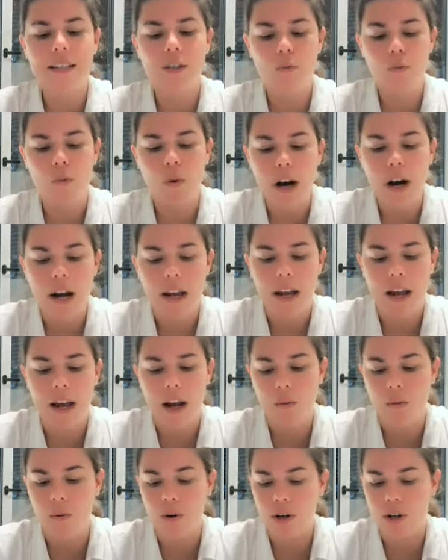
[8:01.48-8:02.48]
is why
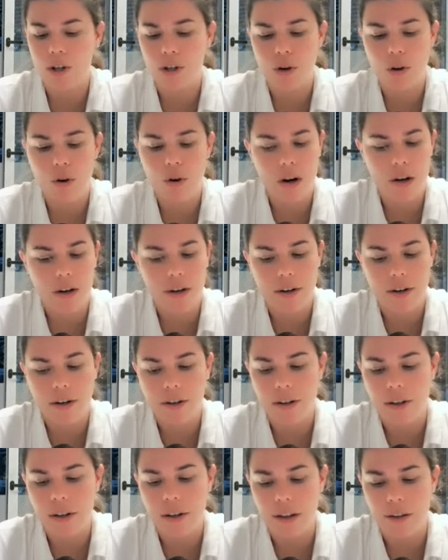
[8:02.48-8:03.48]
I work so hard
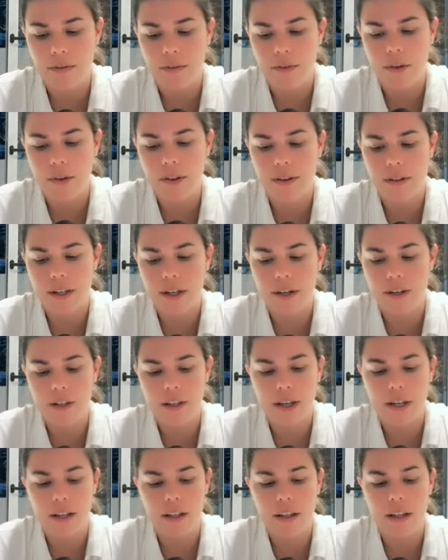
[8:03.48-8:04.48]
to deliver the Darren
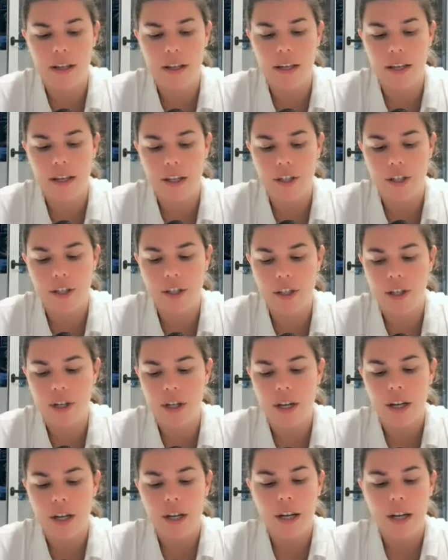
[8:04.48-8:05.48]
Daily each
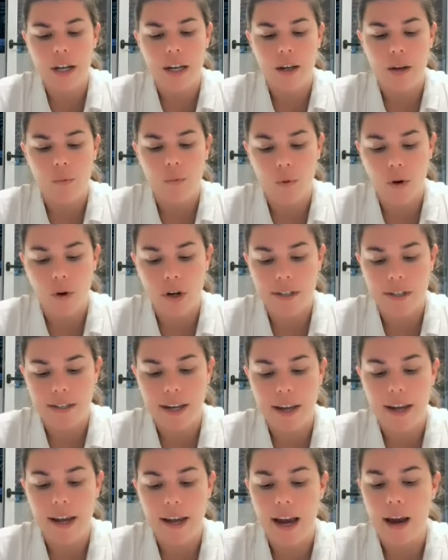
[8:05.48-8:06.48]

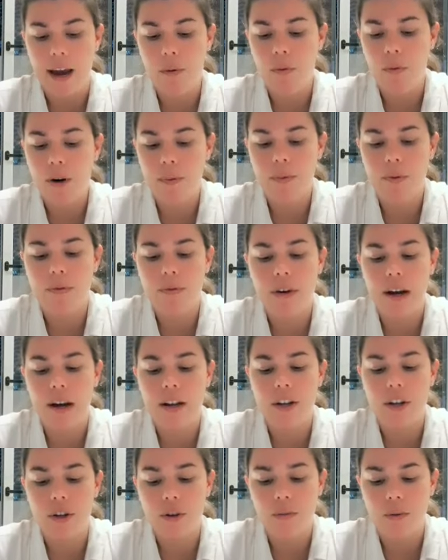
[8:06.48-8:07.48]
workday. I want to
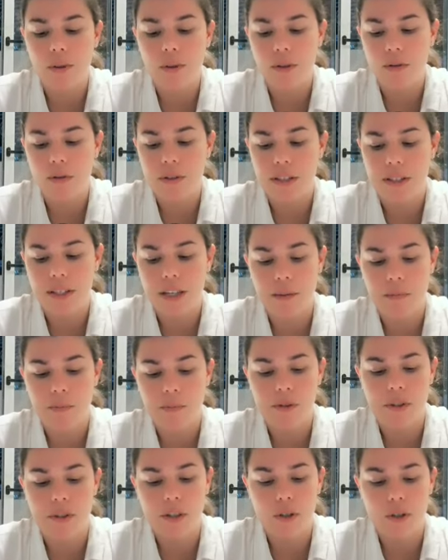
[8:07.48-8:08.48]
provide you with those
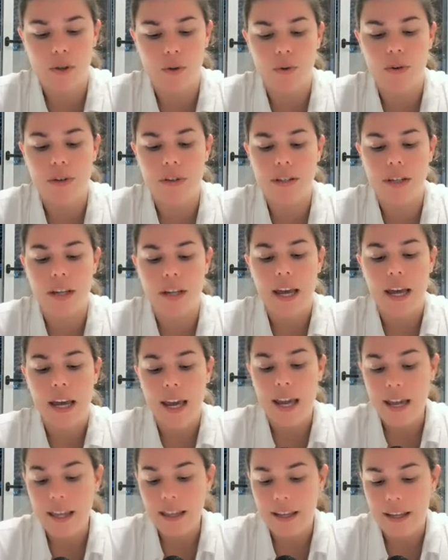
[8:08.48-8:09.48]
examples and stories
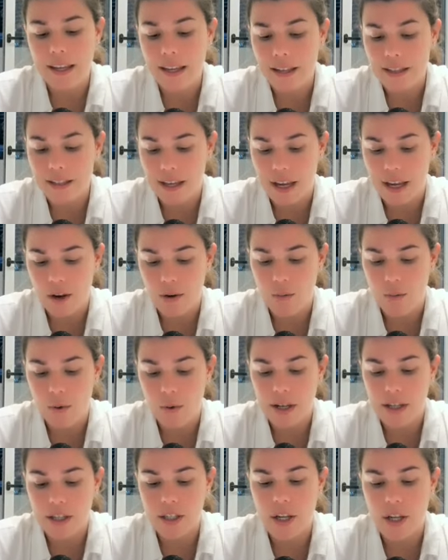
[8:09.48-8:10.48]
and the key
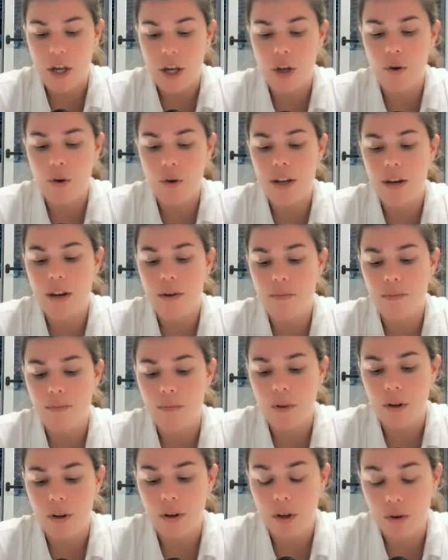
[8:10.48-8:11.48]
takeaways you can
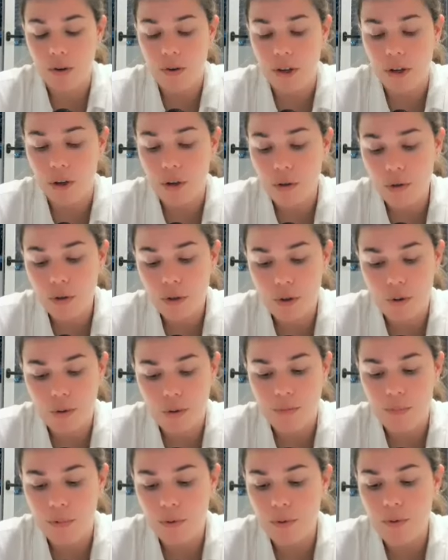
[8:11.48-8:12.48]
you can use to
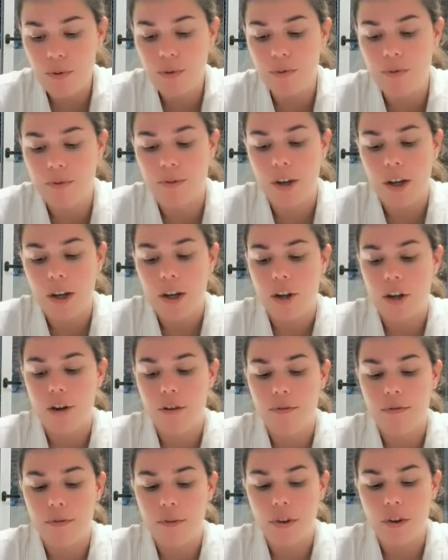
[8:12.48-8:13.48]
improve
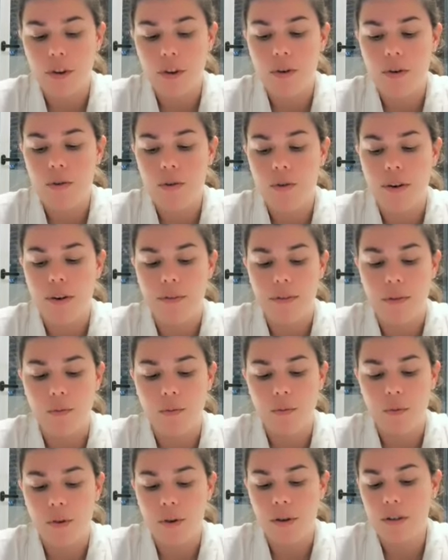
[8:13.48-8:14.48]
your view of the
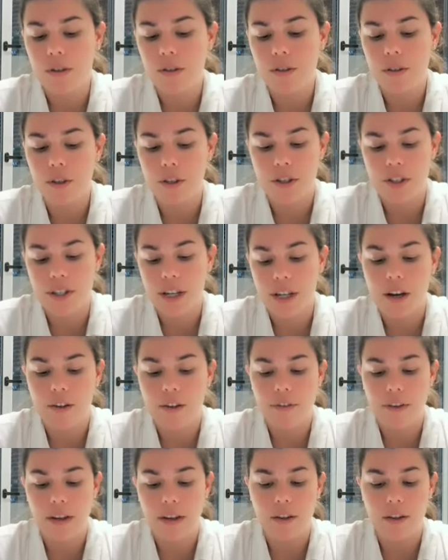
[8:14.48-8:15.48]
world,
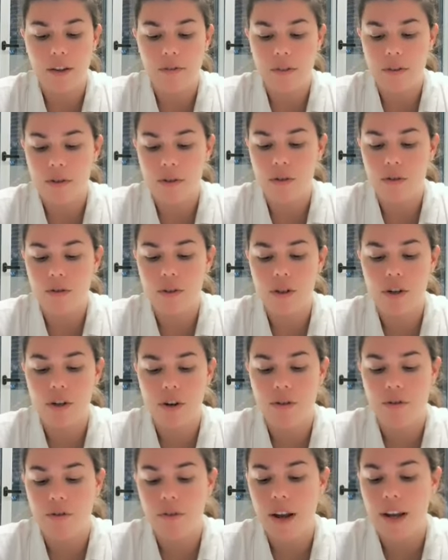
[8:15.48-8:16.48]
yourself, and the results you
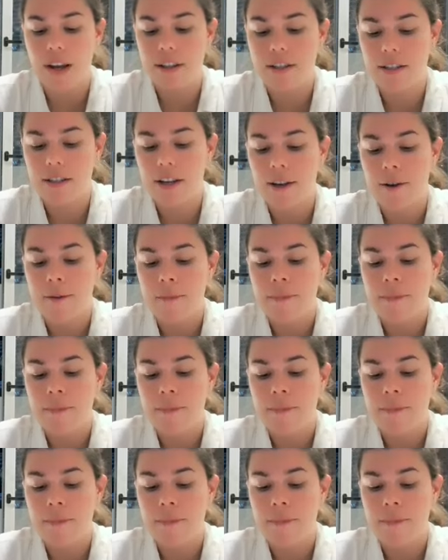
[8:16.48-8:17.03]
create.